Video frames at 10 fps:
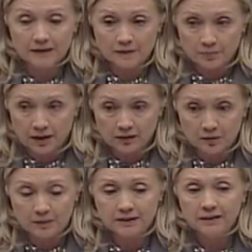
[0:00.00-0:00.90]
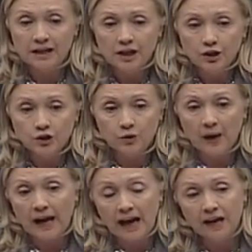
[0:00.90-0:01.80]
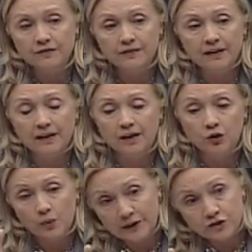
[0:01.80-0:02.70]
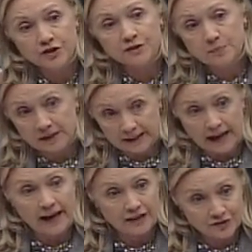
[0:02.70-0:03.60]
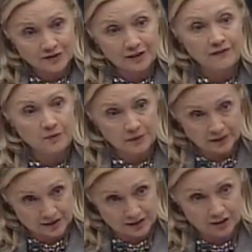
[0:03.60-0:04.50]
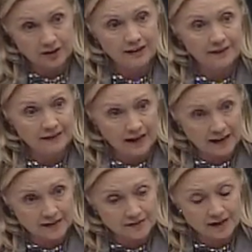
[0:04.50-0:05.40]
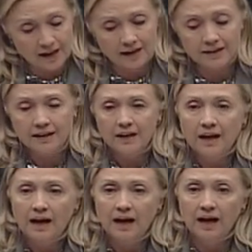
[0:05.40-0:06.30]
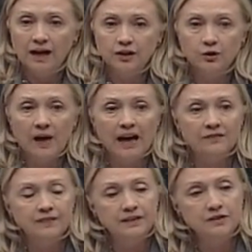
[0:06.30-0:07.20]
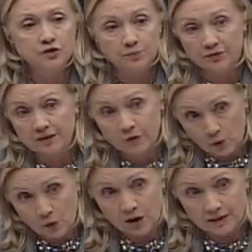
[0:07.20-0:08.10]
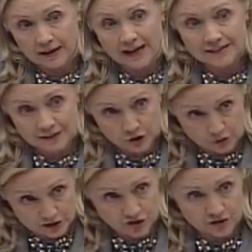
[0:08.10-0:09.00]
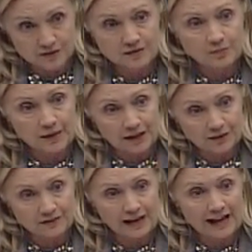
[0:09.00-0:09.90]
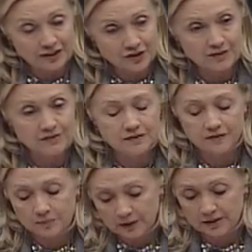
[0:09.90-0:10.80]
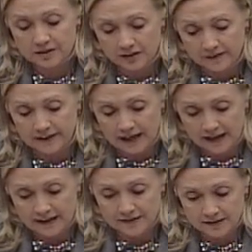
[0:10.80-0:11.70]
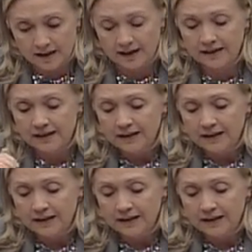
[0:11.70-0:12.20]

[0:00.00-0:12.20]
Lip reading: in the Parliament, you have questions being asked of the military and the ISI. You have the Supreme Court asking questions about actions of the military and the ISI.